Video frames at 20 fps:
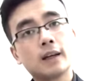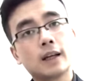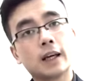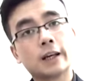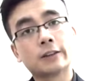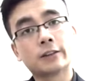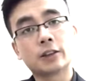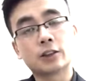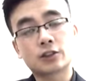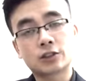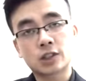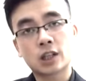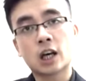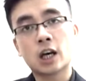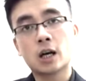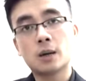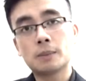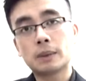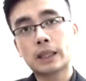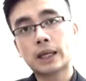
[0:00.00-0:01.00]
in
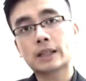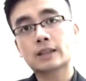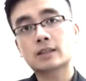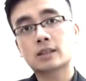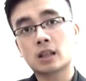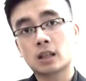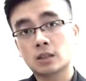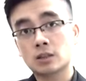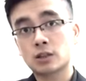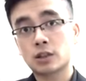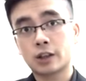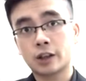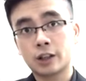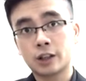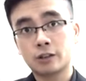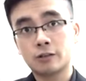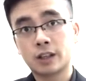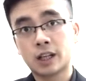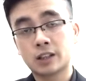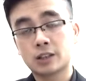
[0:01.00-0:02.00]
determining the
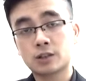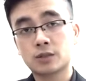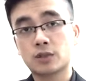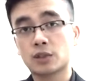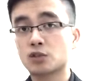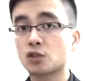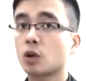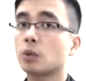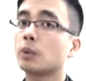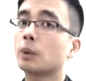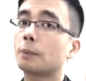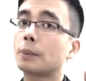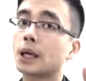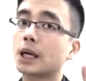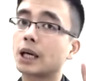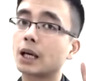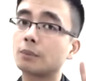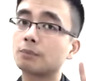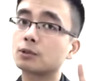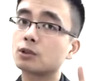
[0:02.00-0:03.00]
internal rate of return, we
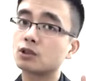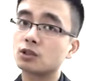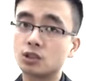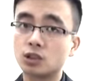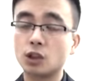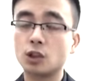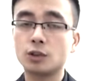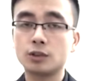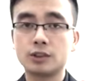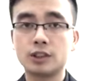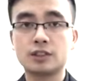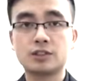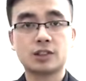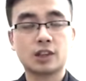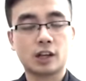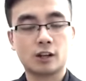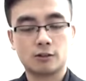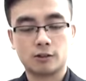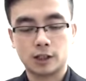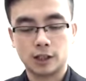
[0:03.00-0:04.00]
pick up two
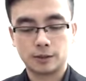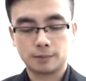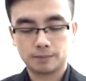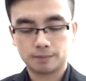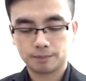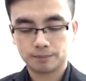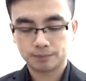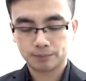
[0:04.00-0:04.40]
discount rate.